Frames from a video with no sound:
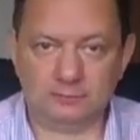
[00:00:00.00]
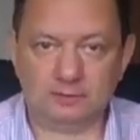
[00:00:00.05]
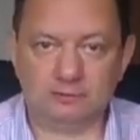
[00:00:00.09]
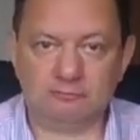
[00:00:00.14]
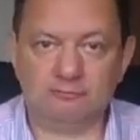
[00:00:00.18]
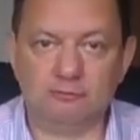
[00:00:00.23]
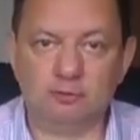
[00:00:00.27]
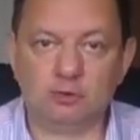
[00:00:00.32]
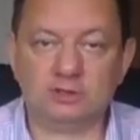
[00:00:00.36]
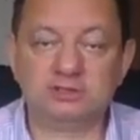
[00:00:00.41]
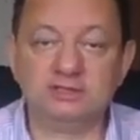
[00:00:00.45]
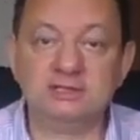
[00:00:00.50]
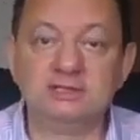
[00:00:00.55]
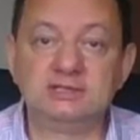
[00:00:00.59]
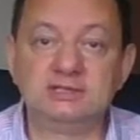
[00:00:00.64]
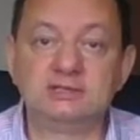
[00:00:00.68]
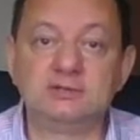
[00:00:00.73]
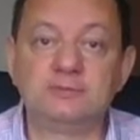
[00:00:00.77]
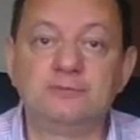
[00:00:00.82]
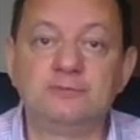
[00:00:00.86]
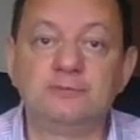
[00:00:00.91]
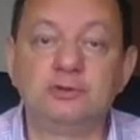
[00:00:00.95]
For
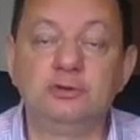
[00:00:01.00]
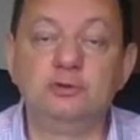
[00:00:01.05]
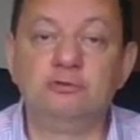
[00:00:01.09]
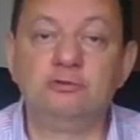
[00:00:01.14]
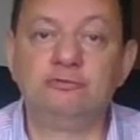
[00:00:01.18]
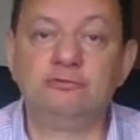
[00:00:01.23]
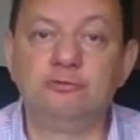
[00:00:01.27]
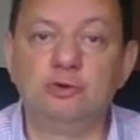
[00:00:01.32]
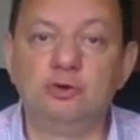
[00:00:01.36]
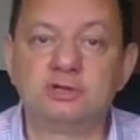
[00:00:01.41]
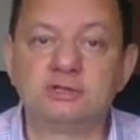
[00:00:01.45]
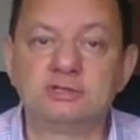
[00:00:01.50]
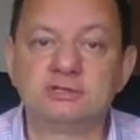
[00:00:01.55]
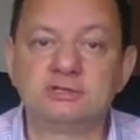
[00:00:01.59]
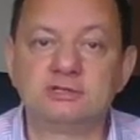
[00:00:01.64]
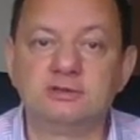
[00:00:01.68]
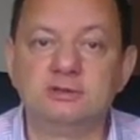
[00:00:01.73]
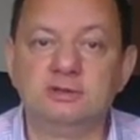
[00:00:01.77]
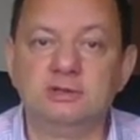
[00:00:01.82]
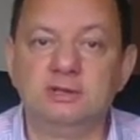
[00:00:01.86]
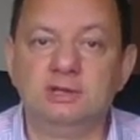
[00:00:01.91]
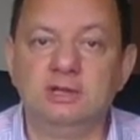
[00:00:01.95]
this, you first
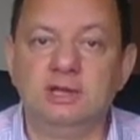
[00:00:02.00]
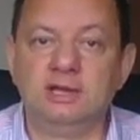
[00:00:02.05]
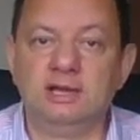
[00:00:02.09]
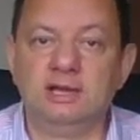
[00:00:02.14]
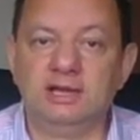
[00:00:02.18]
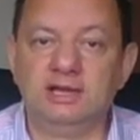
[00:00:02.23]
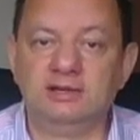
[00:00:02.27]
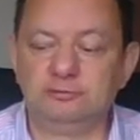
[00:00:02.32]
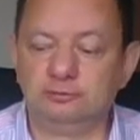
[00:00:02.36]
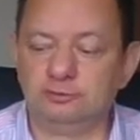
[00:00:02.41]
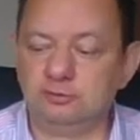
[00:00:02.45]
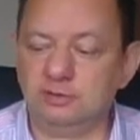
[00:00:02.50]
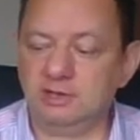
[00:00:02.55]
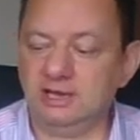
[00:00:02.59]
have to